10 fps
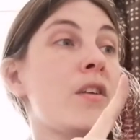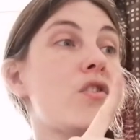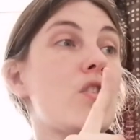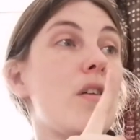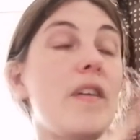
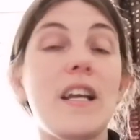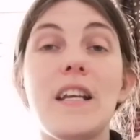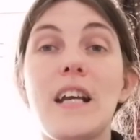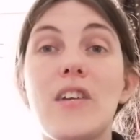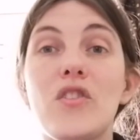So if I
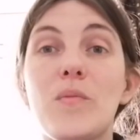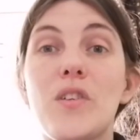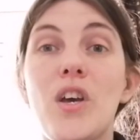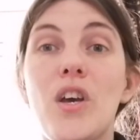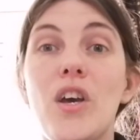can catch up
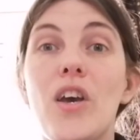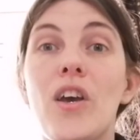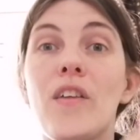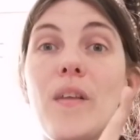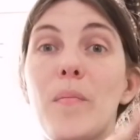to
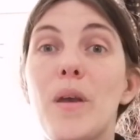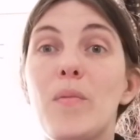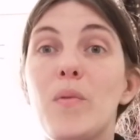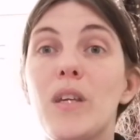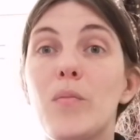her and
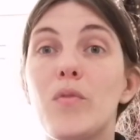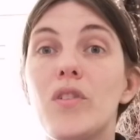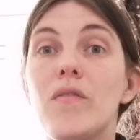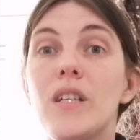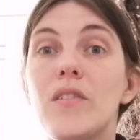maybe we can
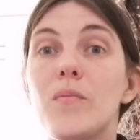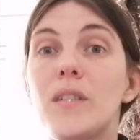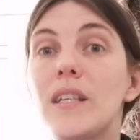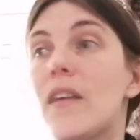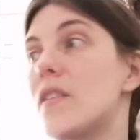buddy read some
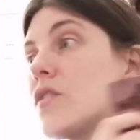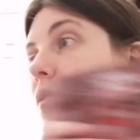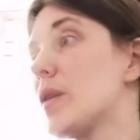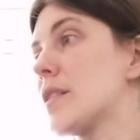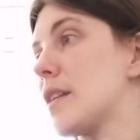together,
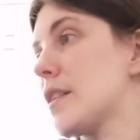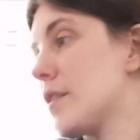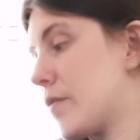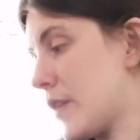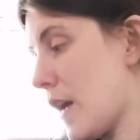so I'm
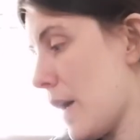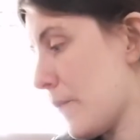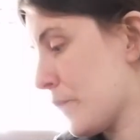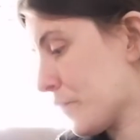excited for that.